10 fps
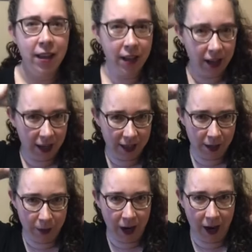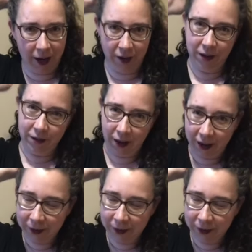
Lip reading: Needs to be higher, right?